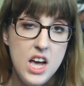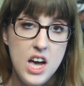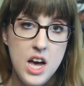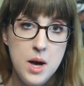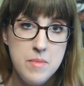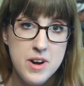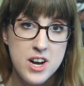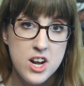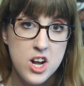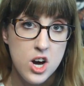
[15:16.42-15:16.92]

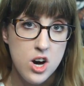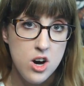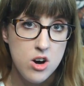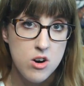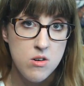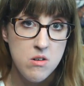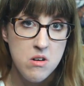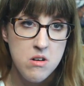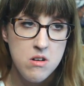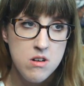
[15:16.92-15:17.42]
I'm gonna
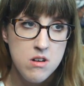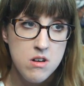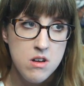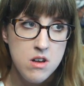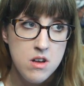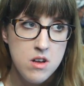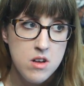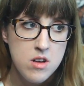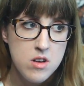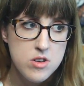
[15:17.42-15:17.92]
go,
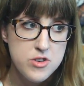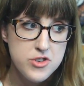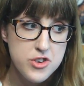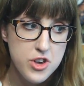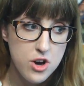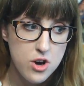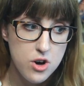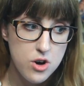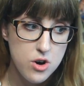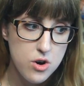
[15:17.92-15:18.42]

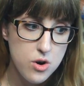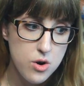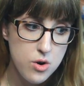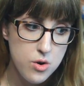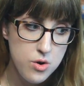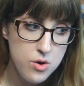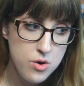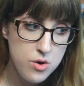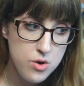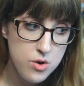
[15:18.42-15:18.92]
so
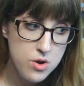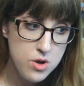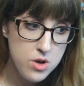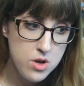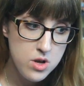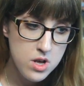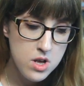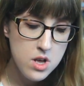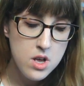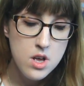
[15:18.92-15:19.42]

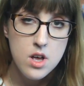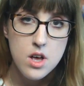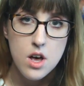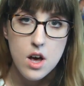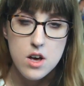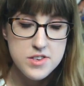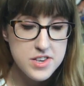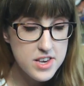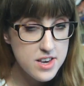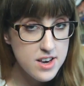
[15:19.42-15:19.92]

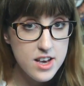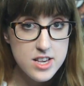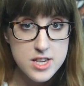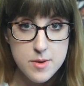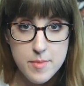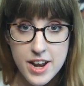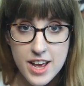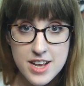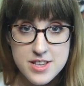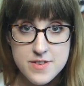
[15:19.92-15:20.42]
I'll see you guys in
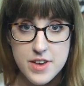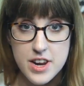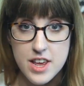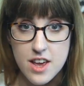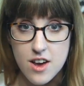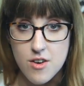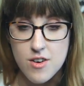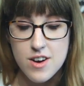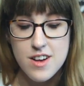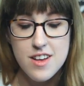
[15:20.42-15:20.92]
my next
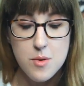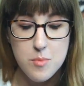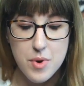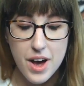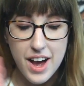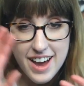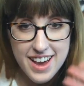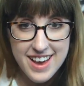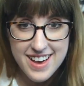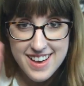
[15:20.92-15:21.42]
video.
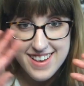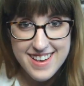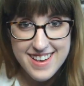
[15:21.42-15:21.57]
Bye!